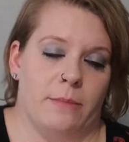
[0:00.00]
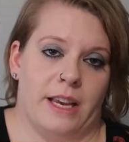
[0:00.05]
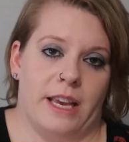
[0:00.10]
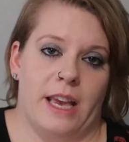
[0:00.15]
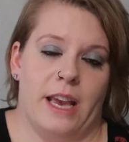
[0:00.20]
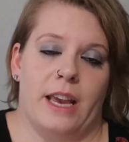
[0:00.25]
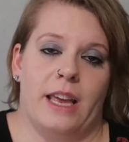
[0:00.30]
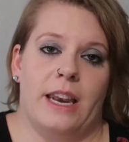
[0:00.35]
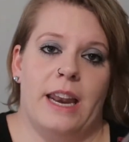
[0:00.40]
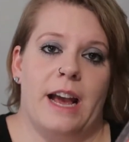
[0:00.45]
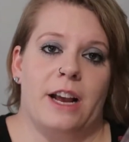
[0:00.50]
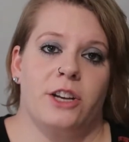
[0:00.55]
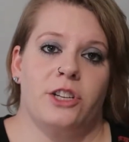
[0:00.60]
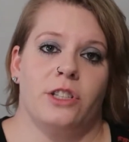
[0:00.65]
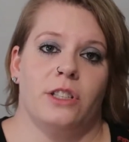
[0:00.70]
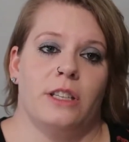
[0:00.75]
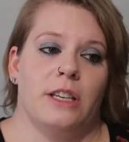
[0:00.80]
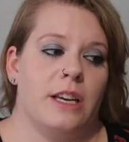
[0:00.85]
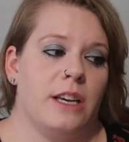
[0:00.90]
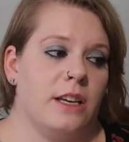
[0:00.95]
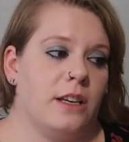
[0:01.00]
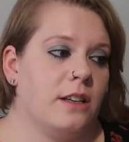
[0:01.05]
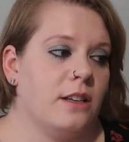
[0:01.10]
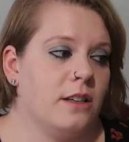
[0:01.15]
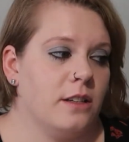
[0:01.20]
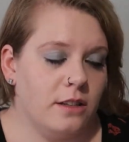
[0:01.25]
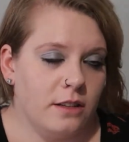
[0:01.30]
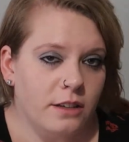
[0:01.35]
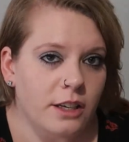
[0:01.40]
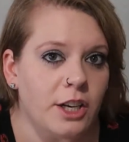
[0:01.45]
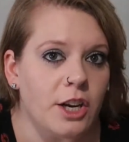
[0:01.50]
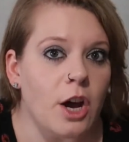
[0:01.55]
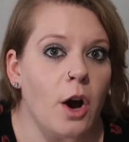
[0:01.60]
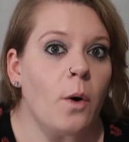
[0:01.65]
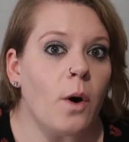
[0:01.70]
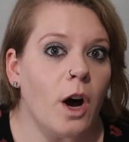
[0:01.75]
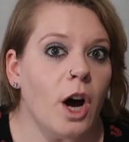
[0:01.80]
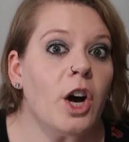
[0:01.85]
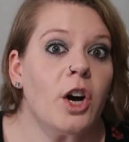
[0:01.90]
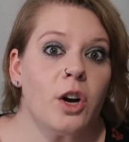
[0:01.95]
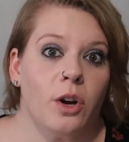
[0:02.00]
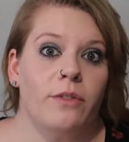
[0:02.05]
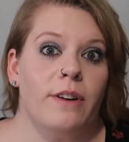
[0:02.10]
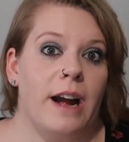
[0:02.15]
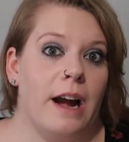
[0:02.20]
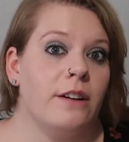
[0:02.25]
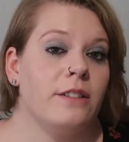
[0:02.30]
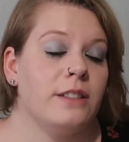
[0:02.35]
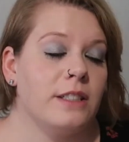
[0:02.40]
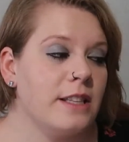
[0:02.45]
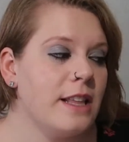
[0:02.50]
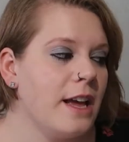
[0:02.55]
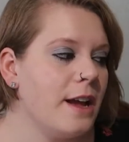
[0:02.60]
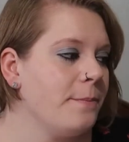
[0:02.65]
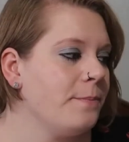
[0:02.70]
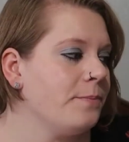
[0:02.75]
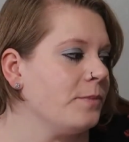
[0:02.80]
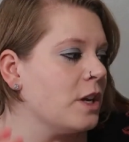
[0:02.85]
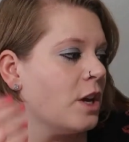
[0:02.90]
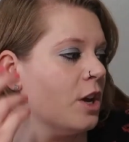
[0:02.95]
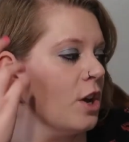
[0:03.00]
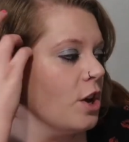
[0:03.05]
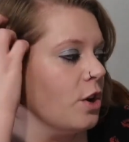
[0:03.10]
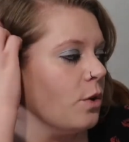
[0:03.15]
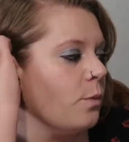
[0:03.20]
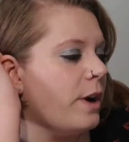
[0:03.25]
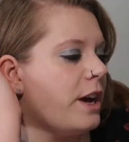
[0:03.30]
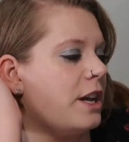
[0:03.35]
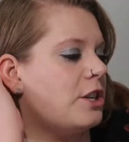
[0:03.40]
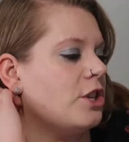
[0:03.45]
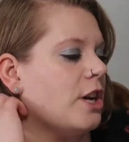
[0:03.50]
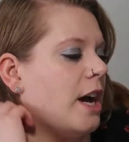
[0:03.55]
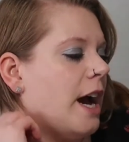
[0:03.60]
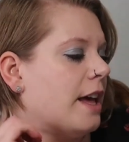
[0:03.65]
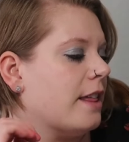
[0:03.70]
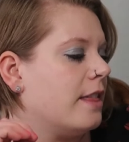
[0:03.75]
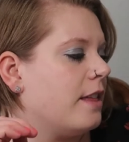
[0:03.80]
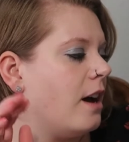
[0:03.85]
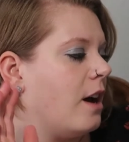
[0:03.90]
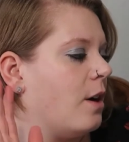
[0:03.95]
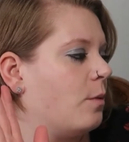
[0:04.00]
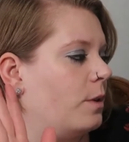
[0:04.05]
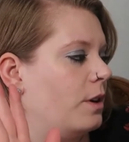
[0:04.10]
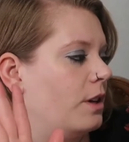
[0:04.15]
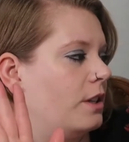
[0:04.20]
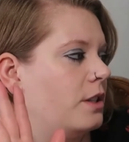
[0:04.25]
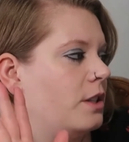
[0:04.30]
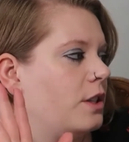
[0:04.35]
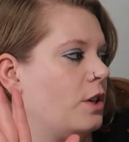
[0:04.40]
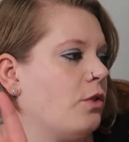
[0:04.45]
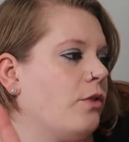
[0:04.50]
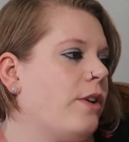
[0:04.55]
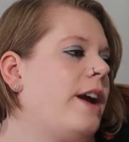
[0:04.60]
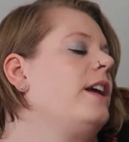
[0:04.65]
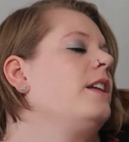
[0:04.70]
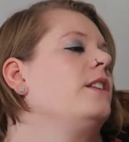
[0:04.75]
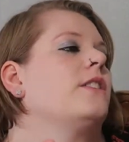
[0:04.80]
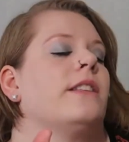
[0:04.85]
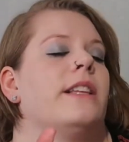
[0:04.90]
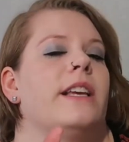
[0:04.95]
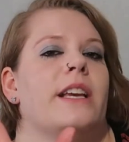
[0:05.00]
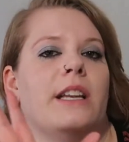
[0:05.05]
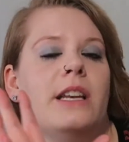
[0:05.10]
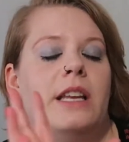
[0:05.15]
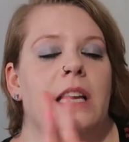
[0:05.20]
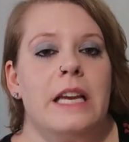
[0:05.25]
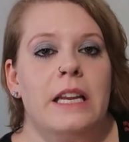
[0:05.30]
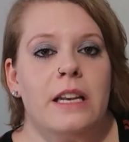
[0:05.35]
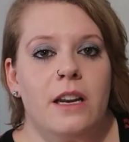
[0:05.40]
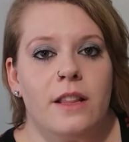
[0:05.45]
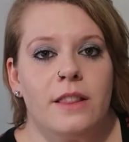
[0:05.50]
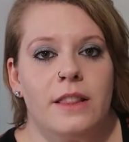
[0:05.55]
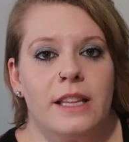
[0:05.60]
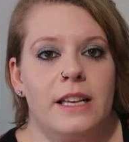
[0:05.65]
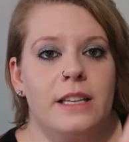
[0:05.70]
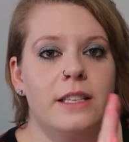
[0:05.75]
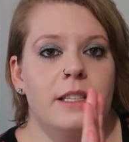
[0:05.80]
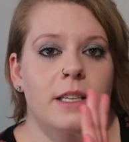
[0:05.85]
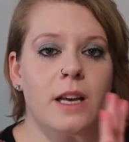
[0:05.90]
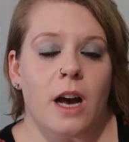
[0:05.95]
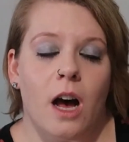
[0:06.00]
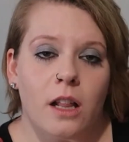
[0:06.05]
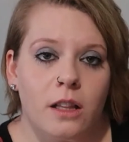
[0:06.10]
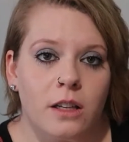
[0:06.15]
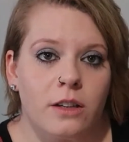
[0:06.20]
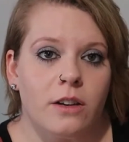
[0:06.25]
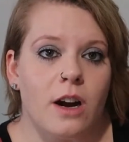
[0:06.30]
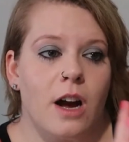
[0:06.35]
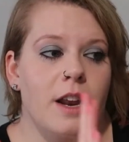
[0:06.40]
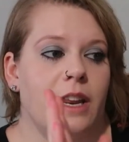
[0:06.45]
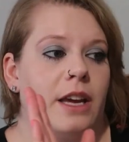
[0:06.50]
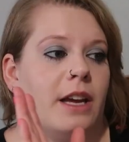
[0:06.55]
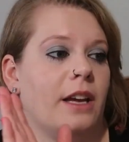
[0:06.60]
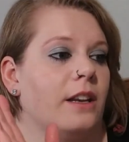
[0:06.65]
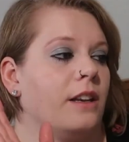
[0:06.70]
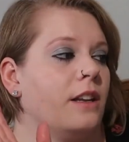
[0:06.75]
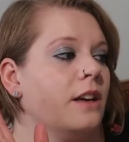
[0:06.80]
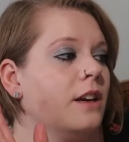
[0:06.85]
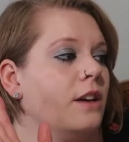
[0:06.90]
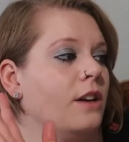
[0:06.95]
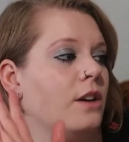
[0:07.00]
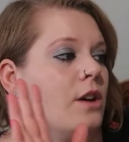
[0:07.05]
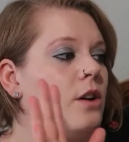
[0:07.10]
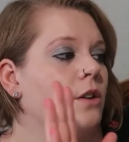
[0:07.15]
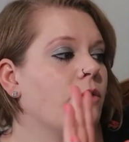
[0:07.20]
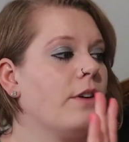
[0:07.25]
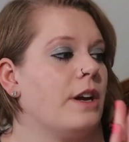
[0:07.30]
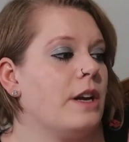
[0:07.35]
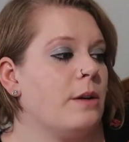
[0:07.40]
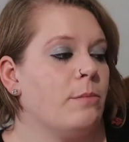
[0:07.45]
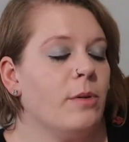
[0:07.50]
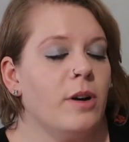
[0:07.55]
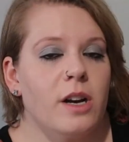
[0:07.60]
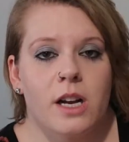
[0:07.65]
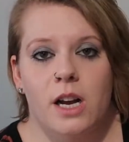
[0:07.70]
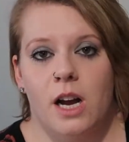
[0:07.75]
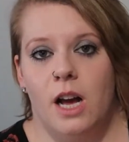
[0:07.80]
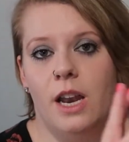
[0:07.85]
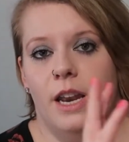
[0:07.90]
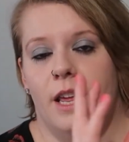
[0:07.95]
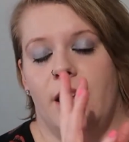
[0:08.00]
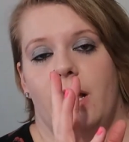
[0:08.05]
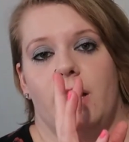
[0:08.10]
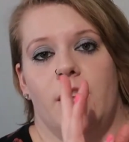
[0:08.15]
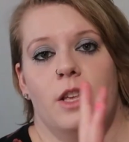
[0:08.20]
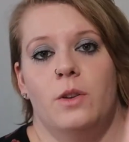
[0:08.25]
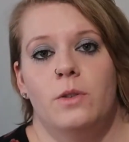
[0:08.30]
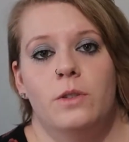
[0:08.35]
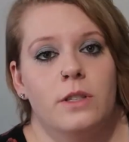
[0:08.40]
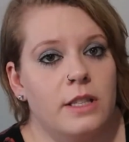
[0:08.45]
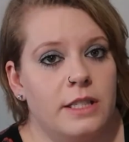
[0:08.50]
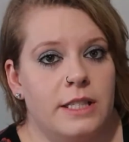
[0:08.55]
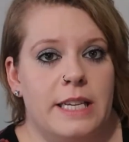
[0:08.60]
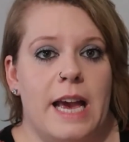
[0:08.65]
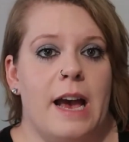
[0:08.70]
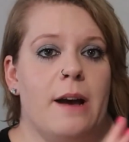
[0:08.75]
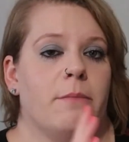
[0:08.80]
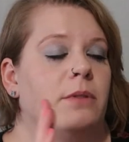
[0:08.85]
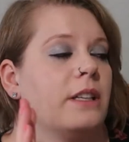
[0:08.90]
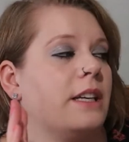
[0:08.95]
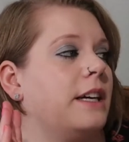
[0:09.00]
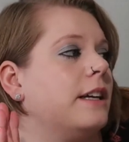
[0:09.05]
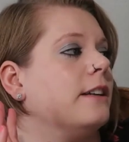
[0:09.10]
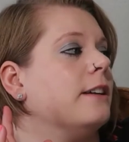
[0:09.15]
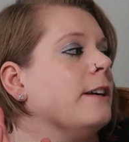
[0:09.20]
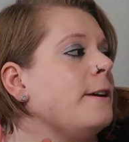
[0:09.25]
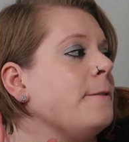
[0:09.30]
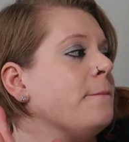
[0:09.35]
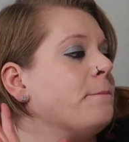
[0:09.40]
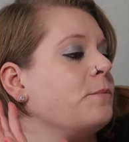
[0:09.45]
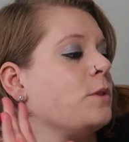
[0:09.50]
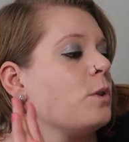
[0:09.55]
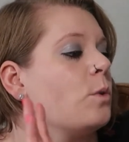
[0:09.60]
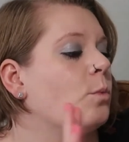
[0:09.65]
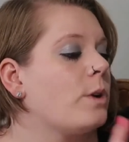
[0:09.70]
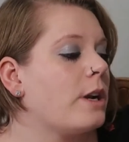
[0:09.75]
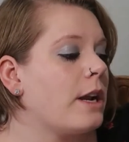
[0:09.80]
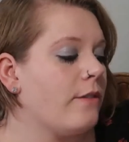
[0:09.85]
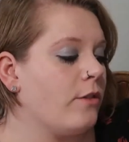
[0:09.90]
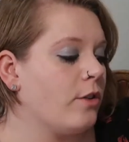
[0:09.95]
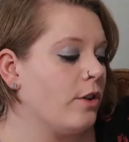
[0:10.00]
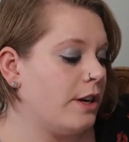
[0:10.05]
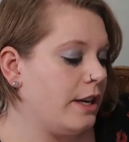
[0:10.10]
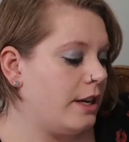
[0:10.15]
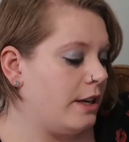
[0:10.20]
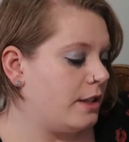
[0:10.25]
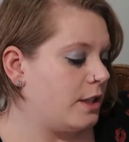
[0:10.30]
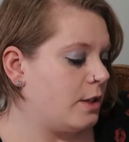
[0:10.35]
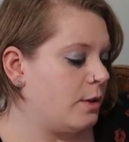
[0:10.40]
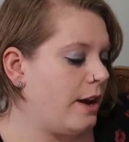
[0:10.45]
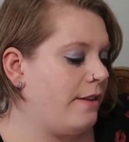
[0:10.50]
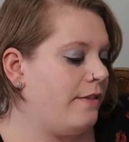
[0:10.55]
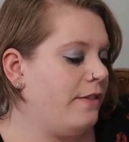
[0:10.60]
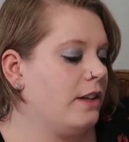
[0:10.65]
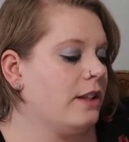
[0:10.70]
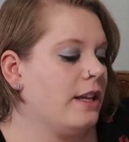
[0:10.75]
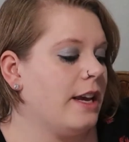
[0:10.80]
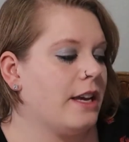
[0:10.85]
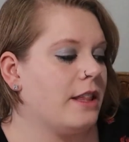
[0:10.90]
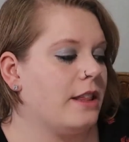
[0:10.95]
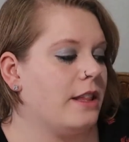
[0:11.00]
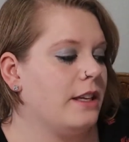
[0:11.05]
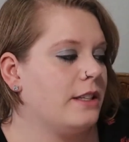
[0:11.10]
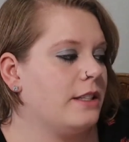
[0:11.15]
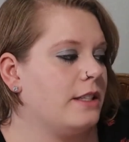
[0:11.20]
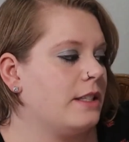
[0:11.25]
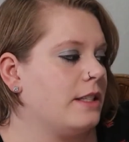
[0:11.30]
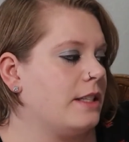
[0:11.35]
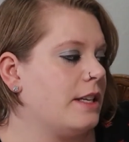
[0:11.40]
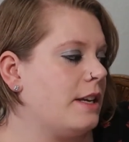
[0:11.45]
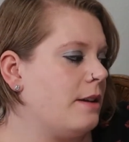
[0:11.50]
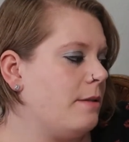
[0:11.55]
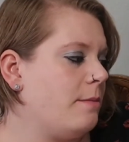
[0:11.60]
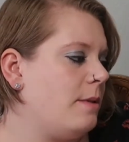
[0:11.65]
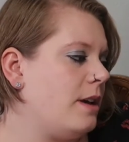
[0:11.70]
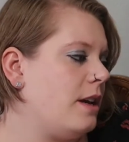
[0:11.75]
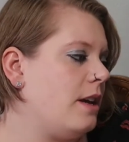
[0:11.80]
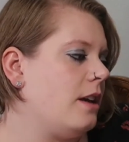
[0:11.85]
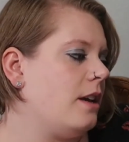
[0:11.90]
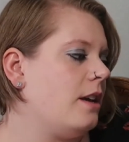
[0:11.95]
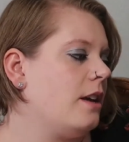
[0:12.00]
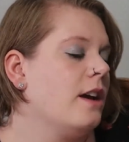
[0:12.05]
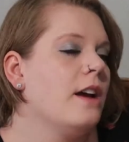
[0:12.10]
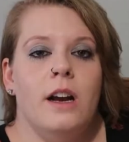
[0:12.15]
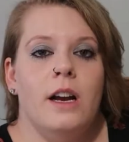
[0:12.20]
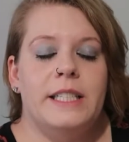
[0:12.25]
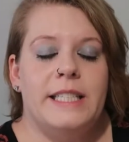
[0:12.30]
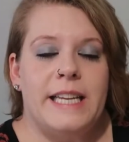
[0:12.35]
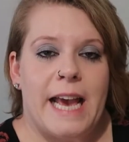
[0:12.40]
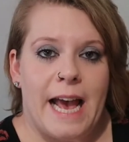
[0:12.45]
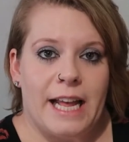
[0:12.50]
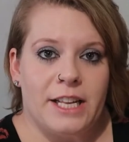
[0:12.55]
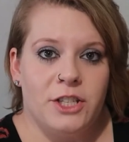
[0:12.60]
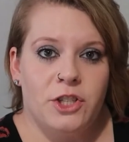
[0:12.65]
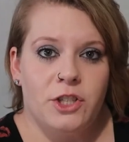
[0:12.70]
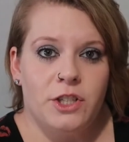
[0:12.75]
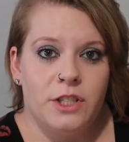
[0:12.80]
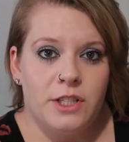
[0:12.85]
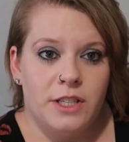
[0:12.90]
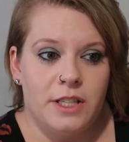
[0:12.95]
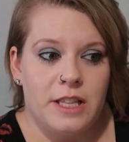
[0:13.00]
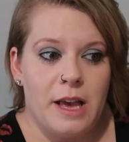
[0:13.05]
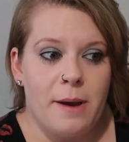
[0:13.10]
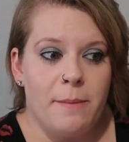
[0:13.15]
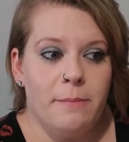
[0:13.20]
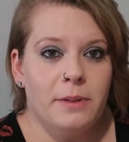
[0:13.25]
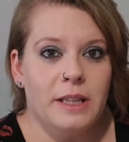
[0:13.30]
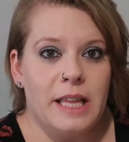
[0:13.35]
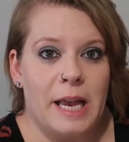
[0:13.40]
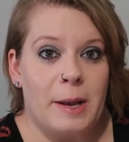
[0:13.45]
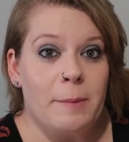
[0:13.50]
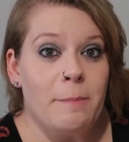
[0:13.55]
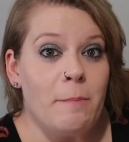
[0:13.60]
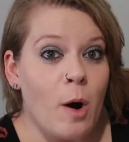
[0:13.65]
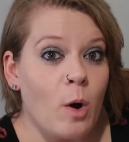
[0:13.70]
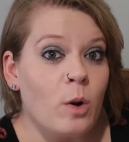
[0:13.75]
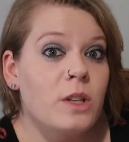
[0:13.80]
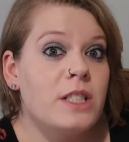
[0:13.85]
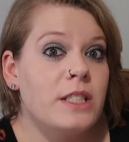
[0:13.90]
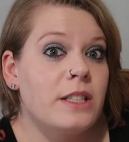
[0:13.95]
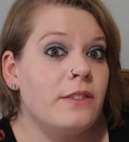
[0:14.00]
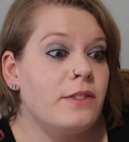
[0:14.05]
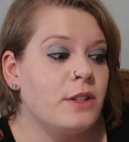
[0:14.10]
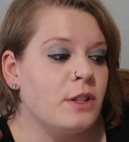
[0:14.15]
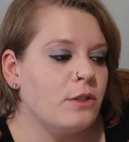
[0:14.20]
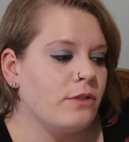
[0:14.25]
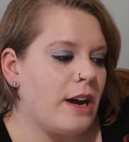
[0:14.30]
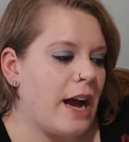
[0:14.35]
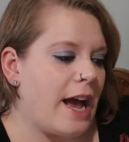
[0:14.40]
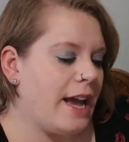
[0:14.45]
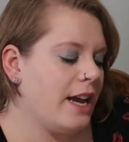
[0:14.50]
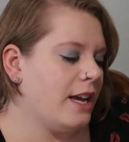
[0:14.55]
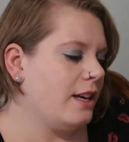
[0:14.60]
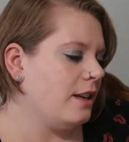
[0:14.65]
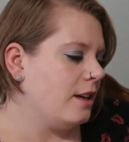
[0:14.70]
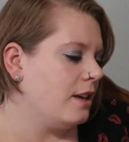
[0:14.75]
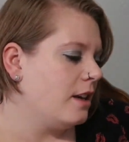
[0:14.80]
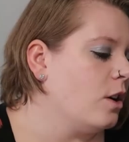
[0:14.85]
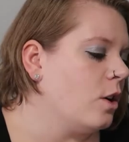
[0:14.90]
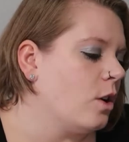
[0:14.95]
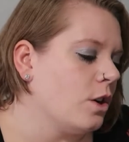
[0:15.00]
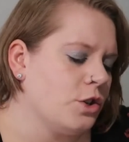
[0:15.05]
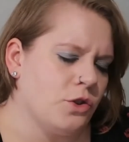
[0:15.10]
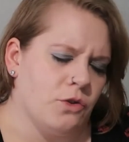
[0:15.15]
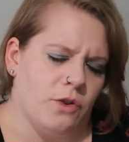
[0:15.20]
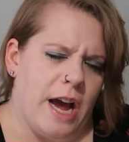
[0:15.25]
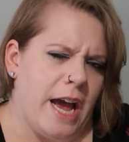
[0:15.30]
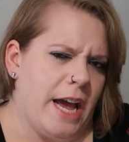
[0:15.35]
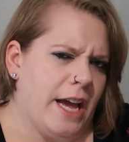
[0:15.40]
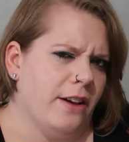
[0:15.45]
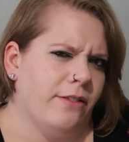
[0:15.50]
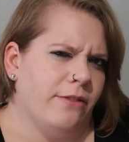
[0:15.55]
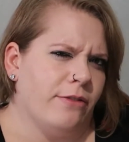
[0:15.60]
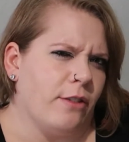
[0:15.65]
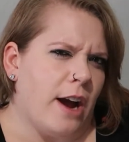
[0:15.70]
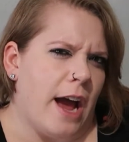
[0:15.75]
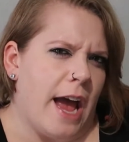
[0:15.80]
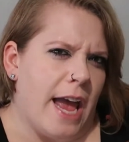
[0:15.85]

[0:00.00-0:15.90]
Like it can actually, you know, hook around them, which I thought was great. So they can eat on this, color on it, read a book on it, use the tablet, whatever it is. So I feel like this is gonna be attached to them like most of the ride, or drive.